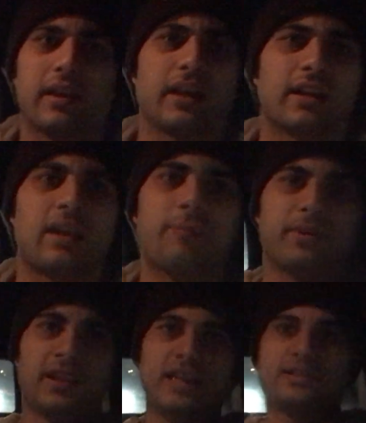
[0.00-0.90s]
I got a
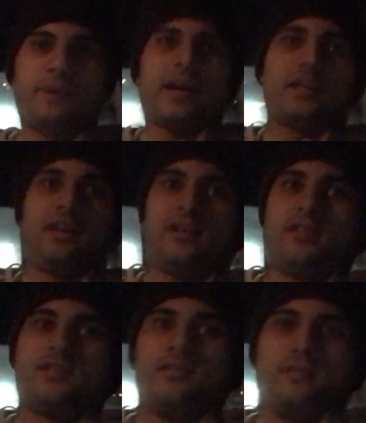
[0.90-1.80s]
couple lights back here.
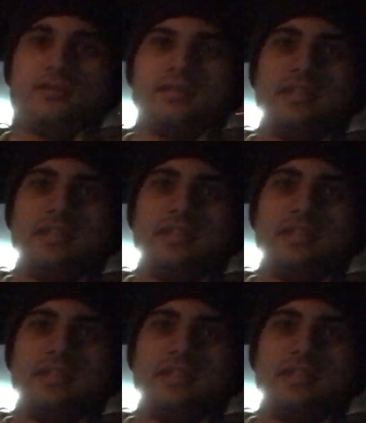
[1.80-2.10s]
Let's